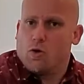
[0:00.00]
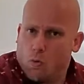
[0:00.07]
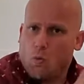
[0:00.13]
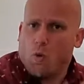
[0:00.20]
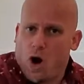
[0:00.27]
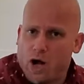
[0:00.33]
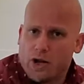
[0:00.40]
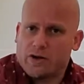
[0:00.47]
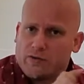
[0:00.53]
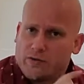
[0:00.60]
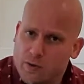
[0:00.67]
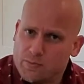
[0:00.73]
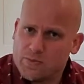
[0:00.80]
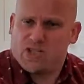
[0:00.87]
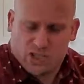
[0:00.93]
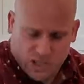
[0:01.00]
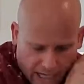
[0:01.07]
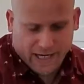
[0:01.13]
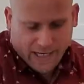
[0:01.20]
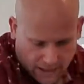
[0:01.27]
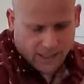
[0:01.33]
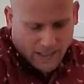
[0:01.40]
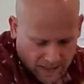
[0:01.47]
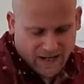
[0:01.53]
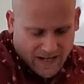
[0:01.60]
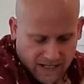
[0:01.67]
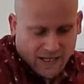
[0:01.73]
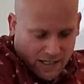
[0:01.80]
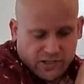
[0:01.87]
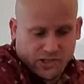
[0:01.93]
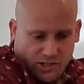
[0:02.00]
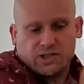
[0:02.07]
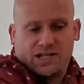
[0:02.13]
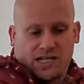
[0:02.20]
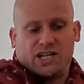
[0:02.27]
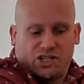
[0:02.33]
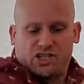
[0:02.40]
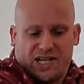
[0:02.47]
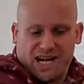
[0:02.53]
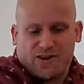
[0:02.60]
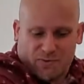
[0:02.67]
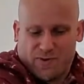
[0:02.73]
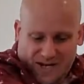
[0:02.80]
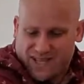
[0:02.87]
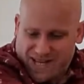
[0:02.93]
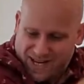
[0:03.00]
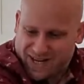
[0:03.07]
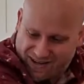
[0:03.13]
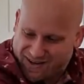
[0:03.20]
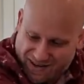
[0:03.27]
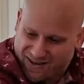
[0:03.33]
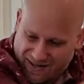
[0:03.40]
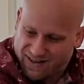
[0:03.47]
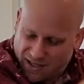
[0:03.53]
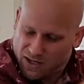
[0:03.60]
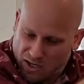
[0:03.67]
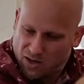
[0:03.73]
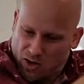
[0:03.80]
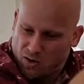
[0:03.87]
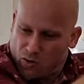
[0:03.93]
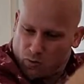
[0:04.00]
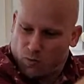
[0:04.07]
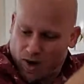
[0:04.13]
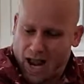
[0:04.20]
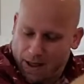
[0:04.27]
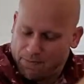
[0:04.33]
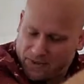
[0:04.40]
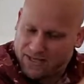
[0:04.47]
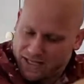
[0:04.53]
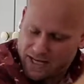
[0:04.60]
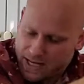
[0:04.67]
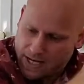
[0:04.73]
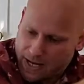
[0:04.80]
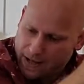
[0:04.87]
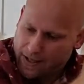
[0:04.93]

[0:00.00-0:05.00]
water from the shake. So you need to shake really rapidly